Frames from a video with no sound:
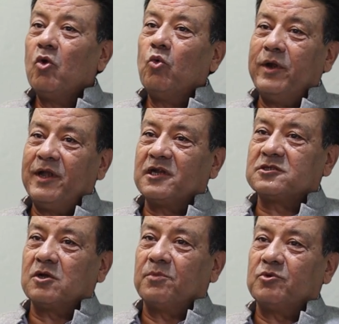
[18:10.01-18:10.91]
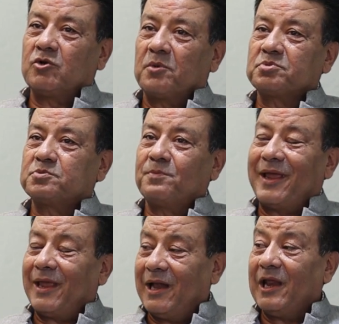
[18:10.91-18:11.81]
We did some drops
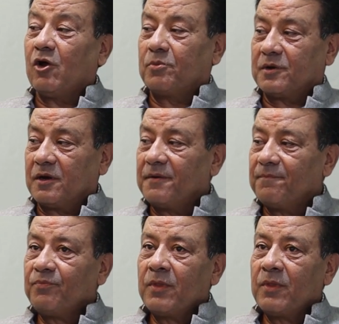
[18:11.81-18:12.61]
by helicopter